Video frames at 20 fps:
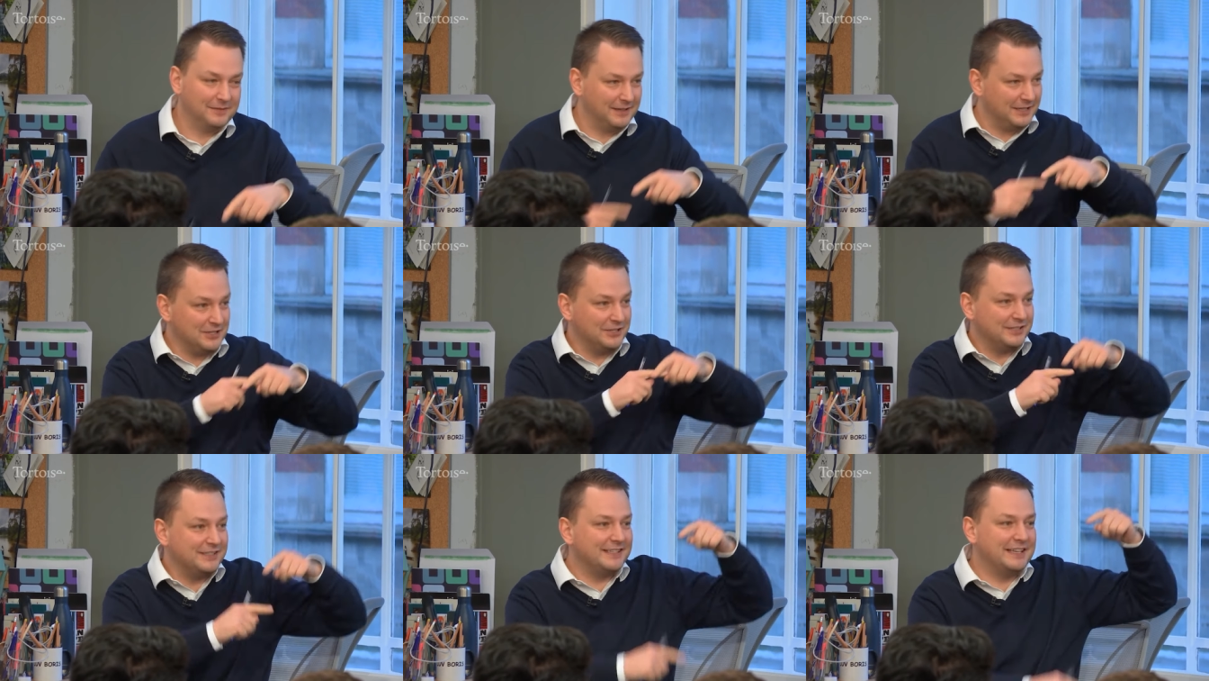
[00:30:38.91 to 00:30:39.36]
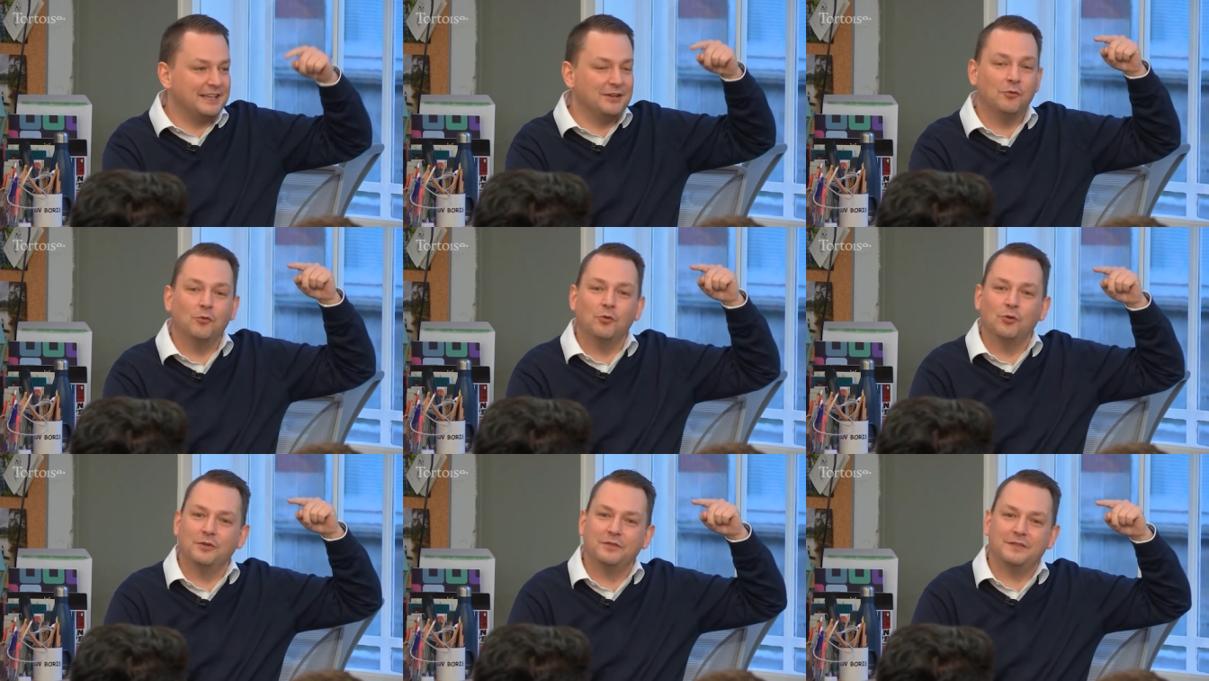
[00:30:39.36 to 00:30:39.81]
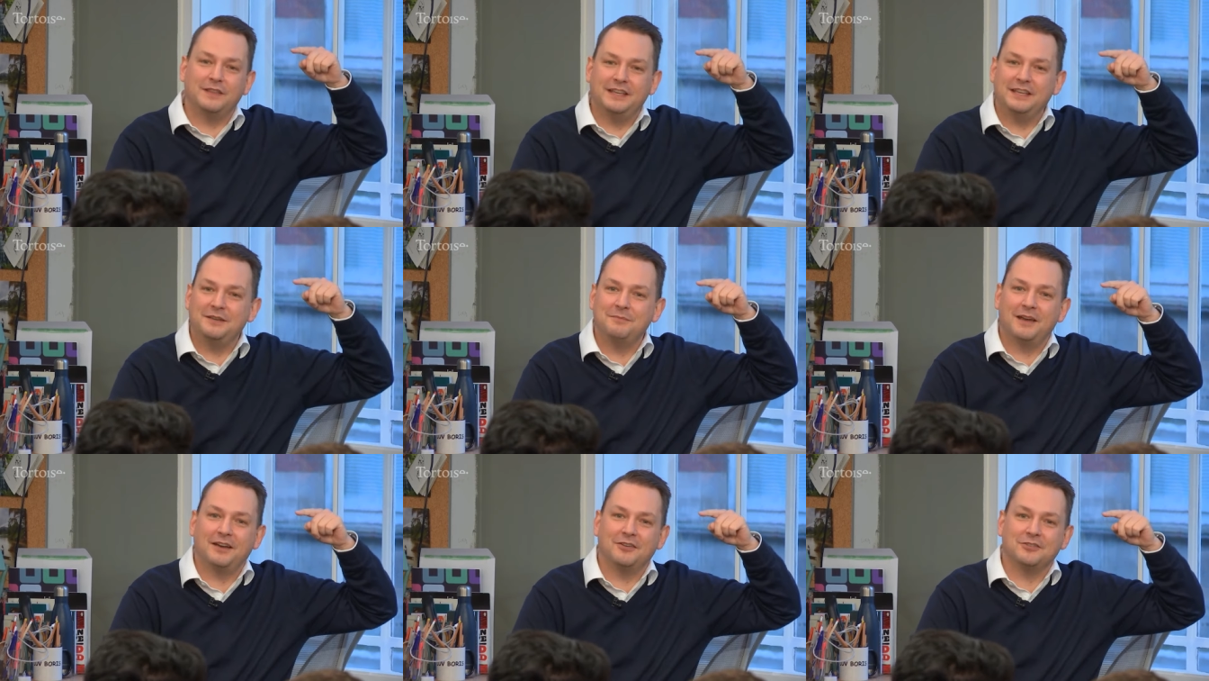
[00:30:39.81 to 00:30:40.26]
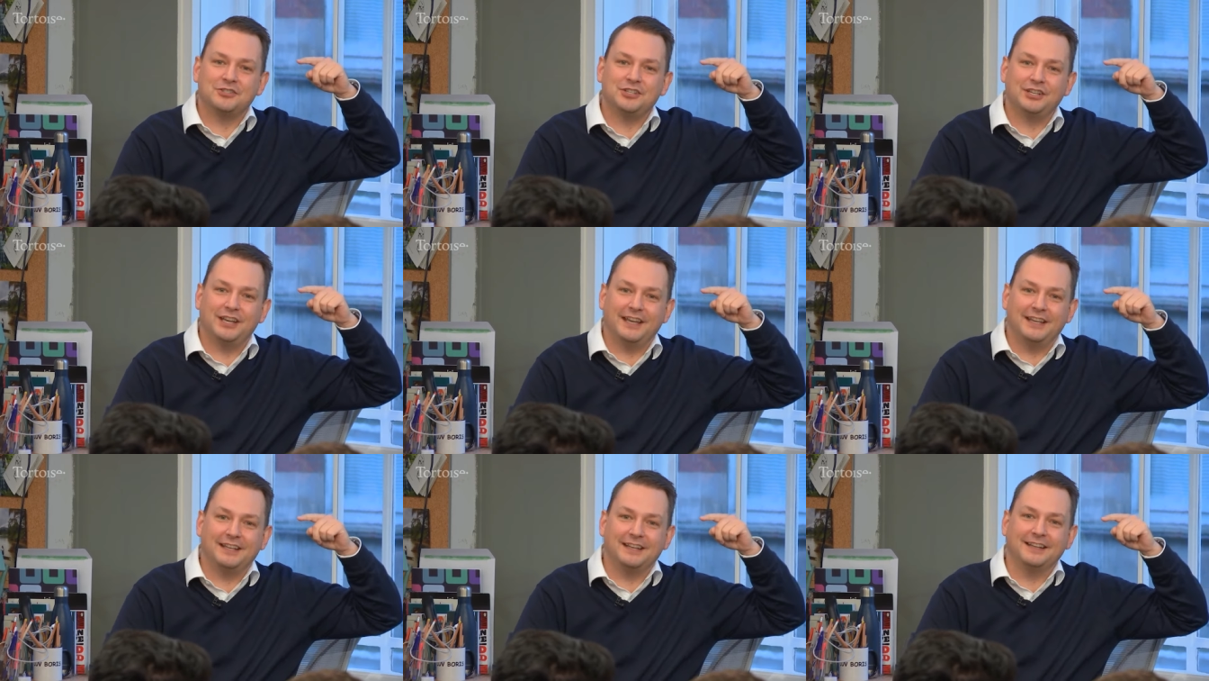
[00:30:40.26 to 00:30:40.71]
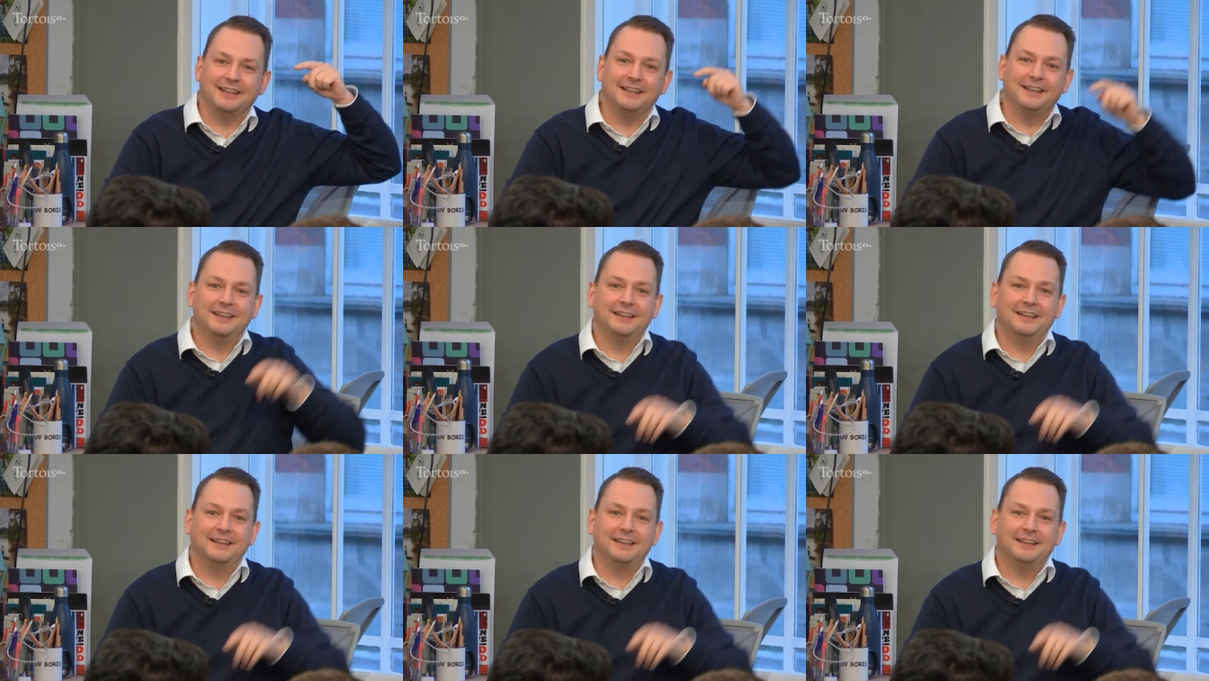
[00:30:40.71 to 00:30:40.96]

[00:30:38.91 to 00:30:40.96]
And you see all of the email chain.